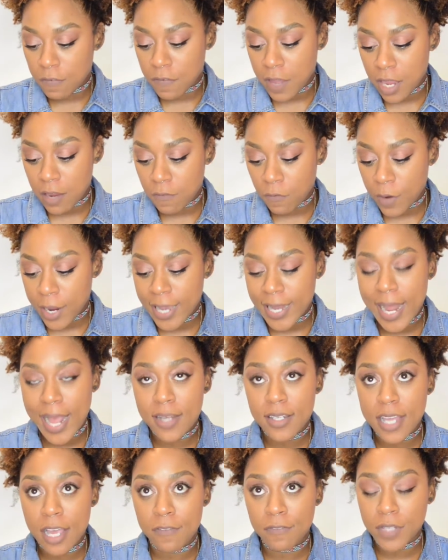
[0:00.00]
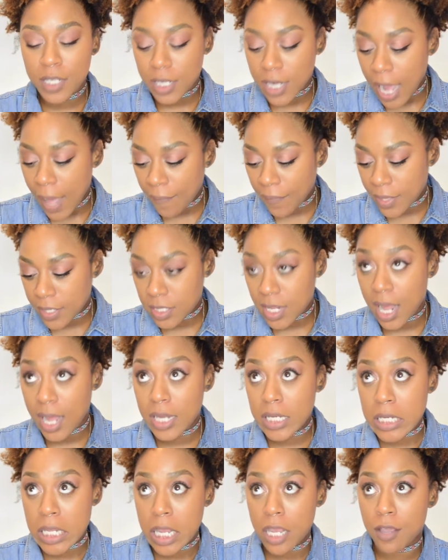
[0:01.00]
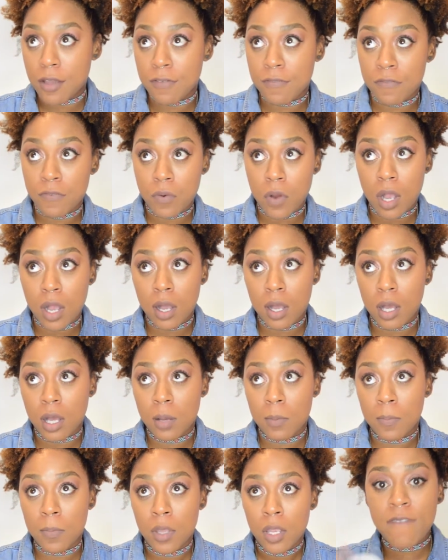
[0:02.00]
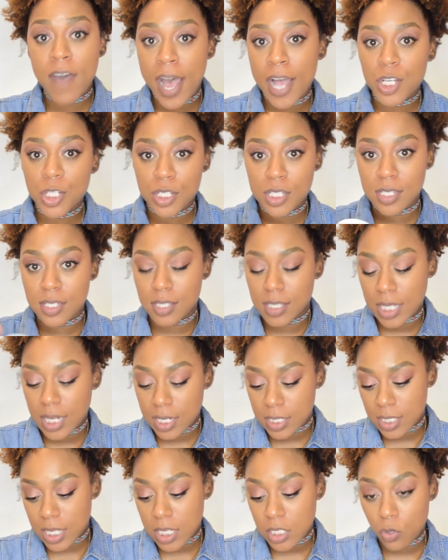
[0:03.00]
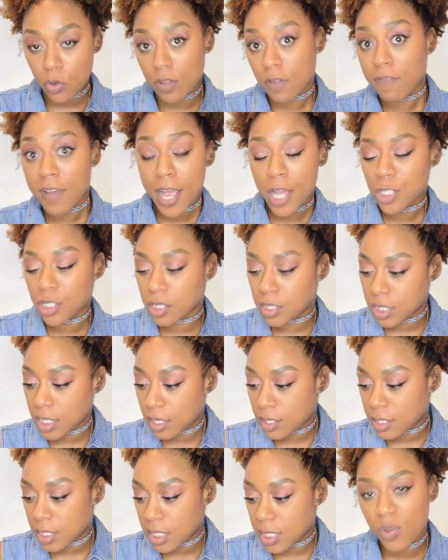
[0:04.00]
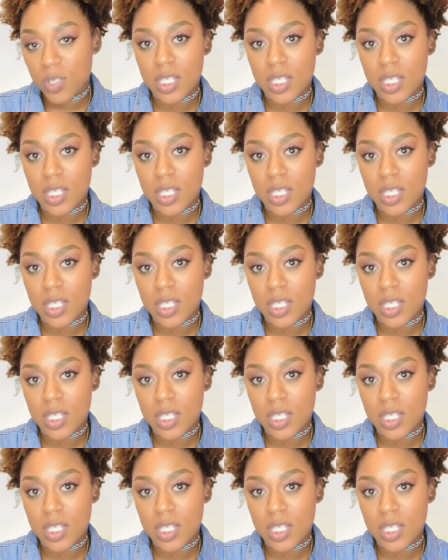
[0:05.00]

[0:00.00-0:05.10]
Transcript: favorite, and I definitely got this idea from Fashion Citizens, or the Fashion Citizens.